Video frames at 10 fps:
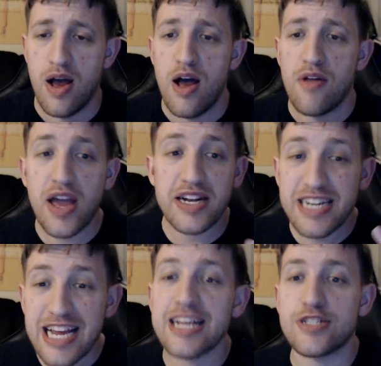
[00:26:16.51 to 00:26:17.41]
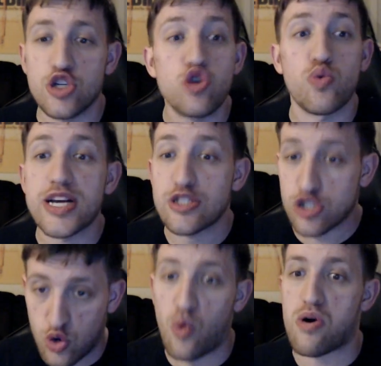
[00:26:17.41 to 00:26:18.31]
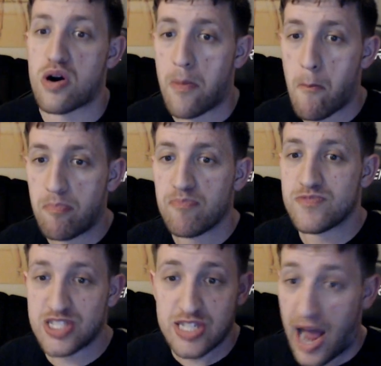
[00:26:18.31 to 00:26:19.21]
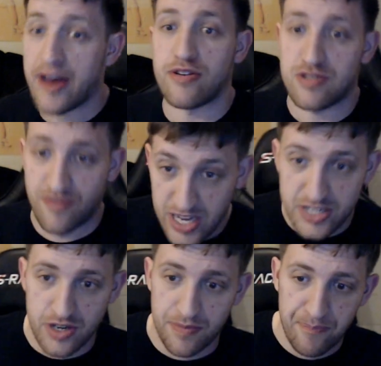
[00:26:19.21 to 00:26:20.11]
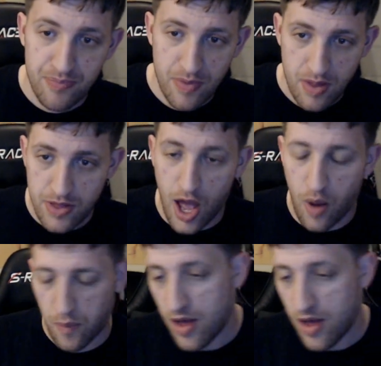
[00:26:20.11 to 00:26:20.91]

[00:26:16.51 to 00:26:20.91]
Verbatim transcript: They need to restore Snyder's vision, though.